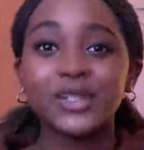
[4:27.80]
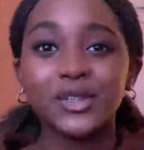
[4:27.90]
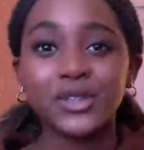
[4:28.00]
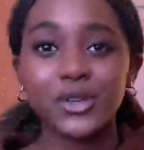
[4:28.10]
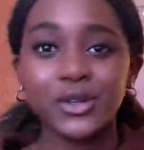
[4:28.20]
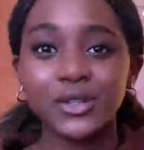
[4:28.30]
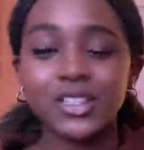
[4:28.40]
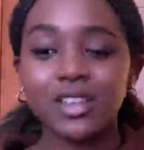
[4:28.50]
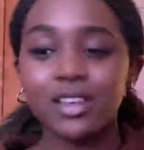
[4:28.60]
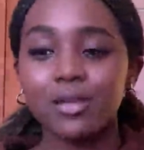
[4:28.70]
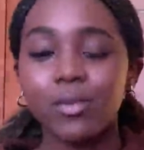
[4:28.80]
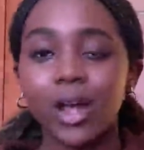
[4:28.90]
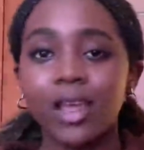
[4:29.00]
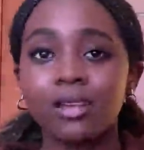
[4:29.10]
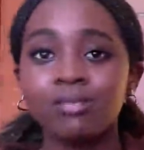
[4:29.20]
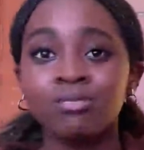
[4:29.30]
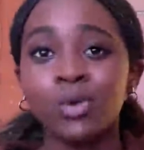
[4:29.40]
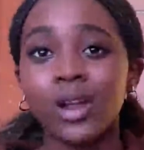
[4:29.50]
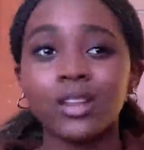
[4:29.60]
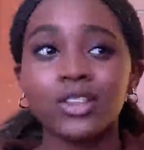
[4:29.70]
tuners that you can buy
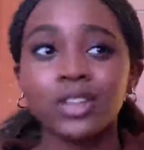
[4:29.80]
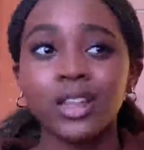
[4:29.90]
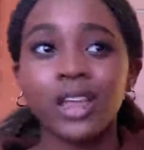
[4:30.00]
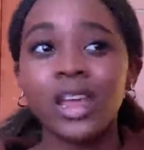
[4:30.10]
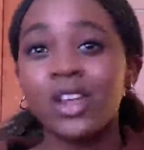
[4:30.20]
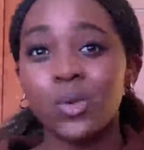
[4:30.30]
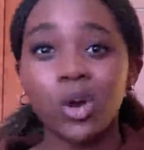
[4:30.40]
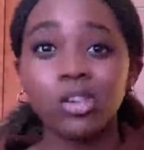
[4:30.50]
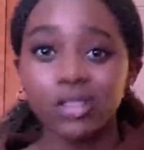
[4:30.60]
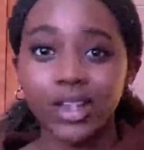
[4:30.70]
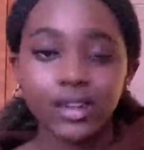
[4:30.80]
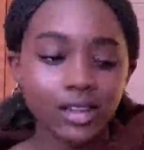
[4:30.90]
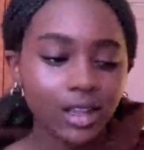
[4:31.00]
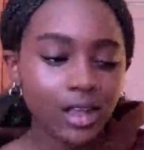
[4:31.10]
quite literally anywhere online,